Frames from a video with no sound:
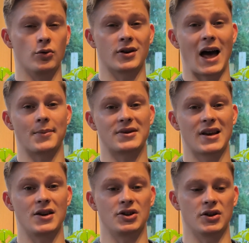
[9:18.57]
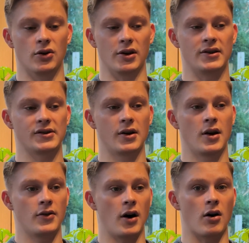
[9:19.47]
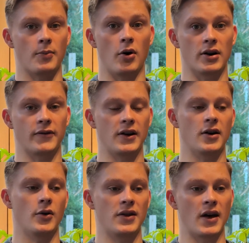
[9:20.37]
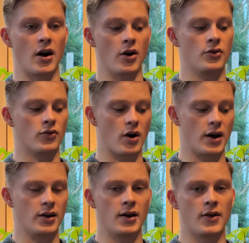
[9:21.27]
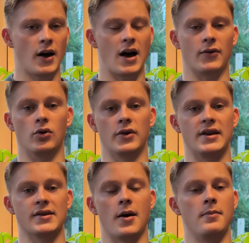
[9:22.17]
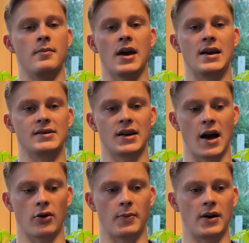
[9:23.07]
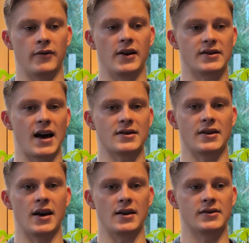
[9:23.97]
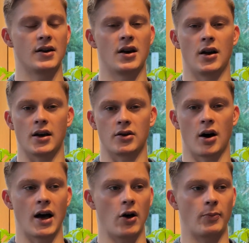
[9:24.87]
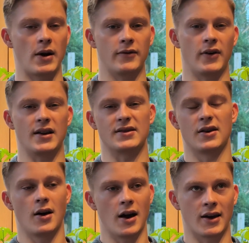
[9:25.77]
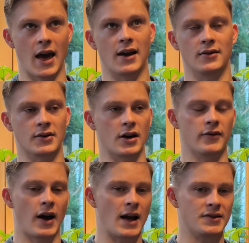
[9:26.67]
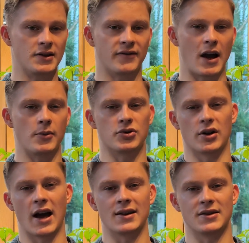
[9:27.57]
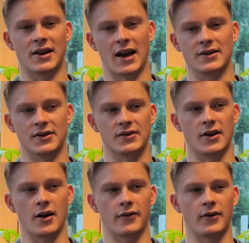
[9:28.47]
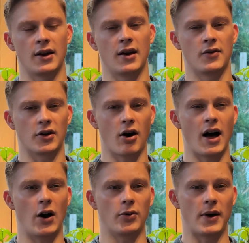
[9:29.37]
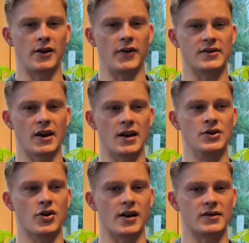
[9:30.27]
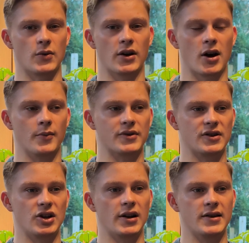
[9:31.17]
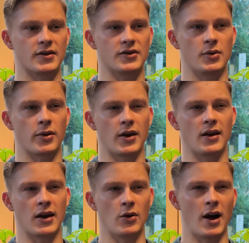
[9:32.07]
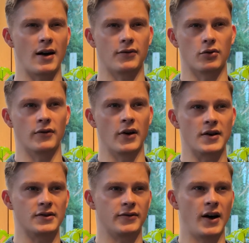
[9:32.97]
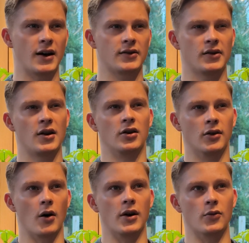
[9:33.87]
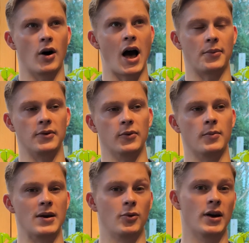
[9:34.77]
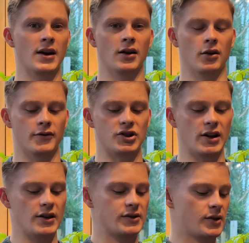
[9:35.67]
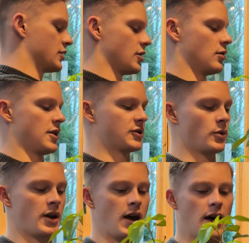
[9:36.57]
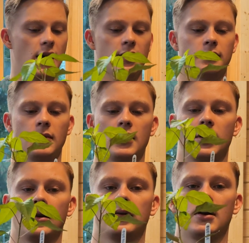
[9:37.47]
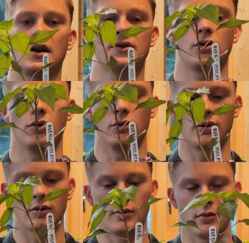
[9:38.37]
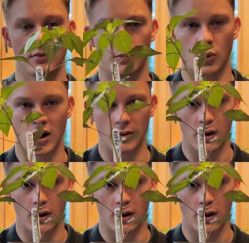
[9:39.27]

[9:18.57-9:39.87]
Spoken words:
called capsaicinoids, that are a polyphenol in their own right, that have all these amazing health benefits as it is, like gut health benefits, again, kind of anti-inflammatory, anti-cancer stuff. The gut health benefits are interesting when it comes to chilies, because you'd think it would have the reverse effect, knowing what happens when people eat a lot of chilies. So this one here is called Buena